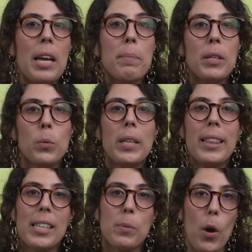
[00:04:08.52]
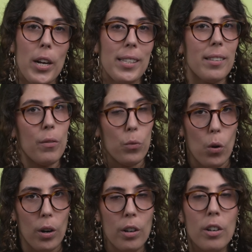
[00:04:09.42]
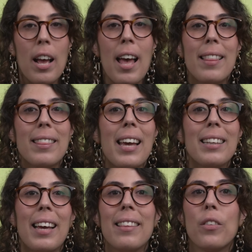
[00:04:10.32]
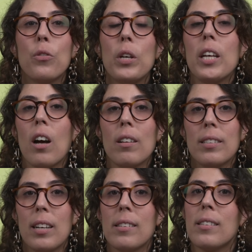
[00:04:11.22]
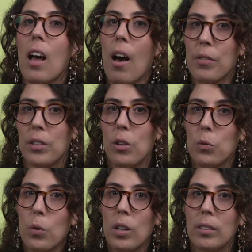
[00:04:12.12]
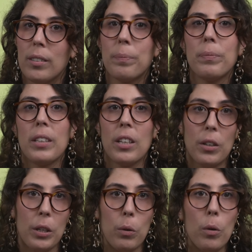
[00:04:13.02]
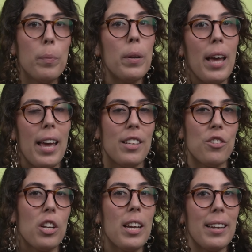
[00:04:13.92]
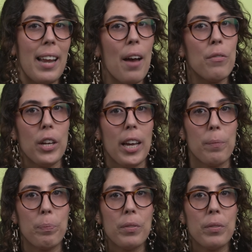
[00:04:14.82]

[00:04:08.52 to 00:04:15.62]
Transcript: Between these bodies of water, they lay the three continents of the known world: Europe, Asia, and Africa.